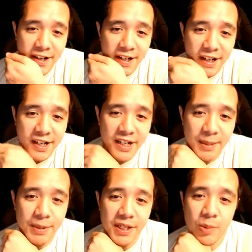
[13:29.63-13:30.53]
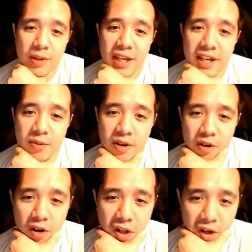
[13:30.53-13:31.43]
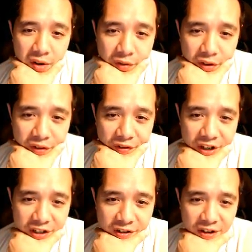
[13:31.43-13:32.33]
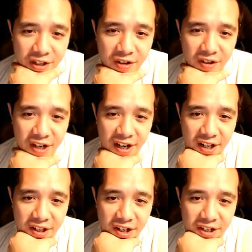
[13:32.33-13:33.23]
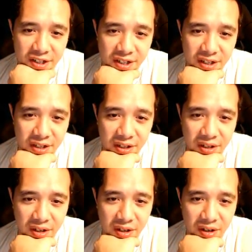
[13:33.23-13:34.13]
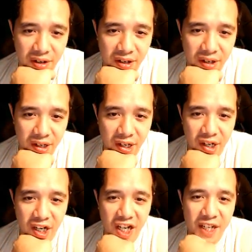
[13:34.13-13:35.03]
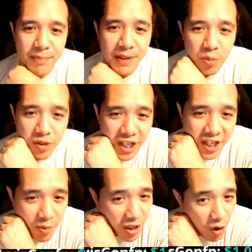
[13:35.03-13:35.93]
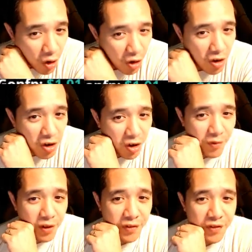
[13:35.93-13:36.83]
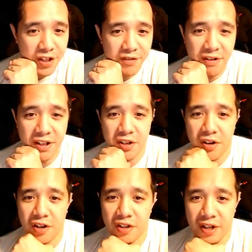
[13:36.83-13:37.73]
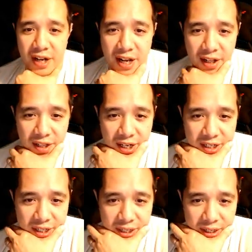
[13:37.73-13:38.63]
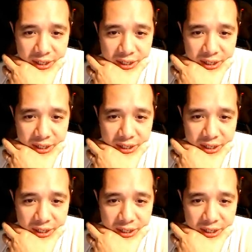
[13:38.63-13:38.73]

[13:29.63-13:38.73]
Honeybees will take away all harmful effects granted on allies. Honeybees will take away all harmful effects granted onto allies